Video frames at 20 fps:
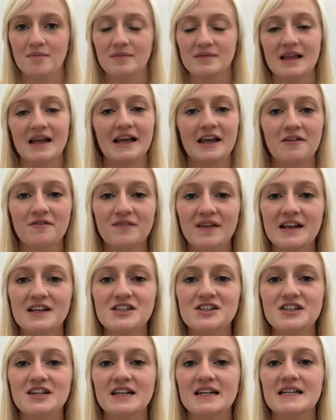like
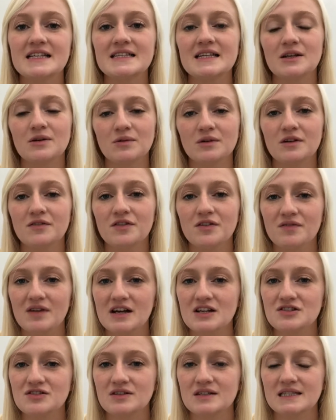Inventions and all of the
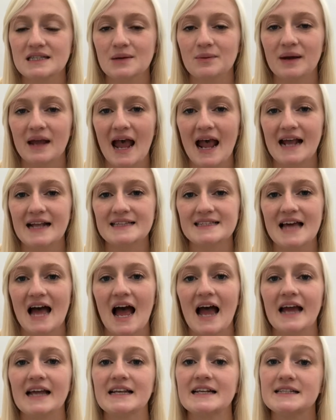restaurants that we ate
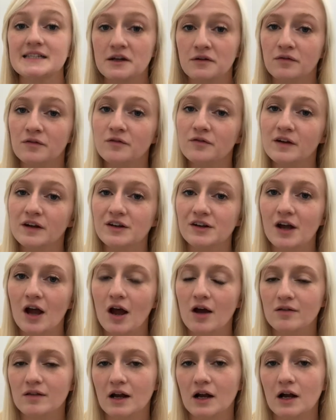at in a different video.
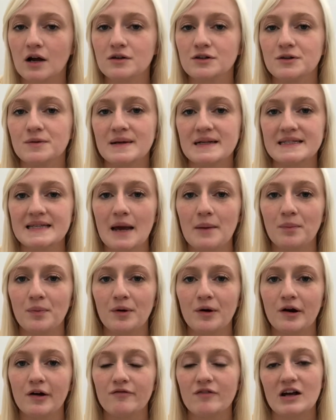Like, I'll do a
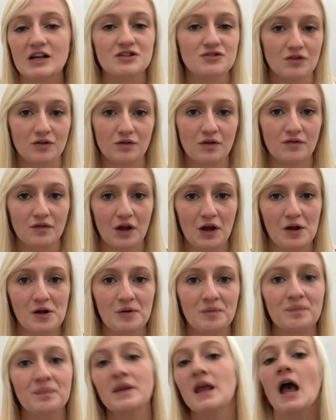separate restaurant
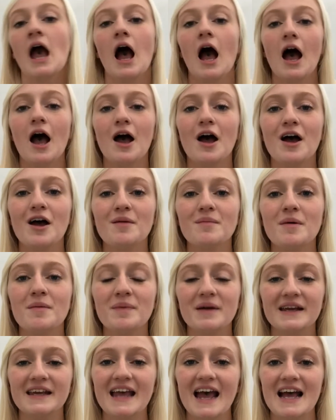review.
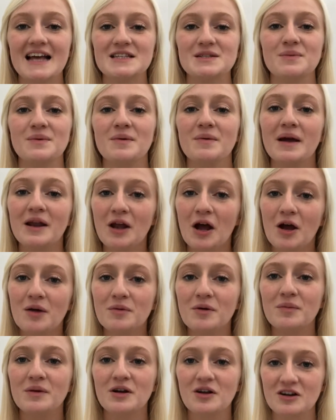But yeah, so we went home
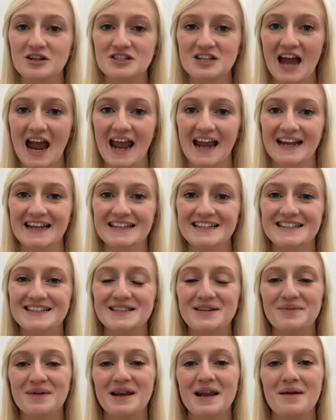and we got changed.
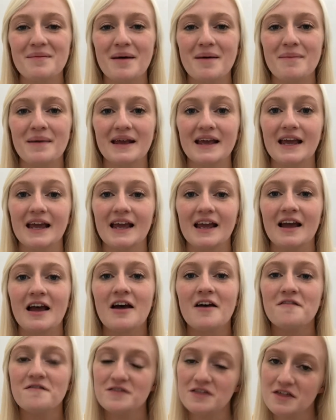So when I met Mickey
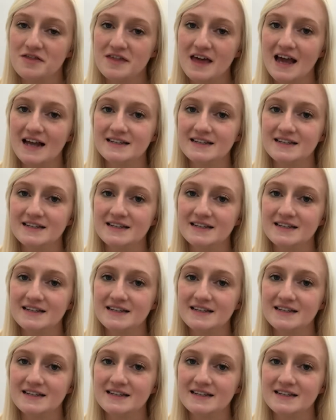for the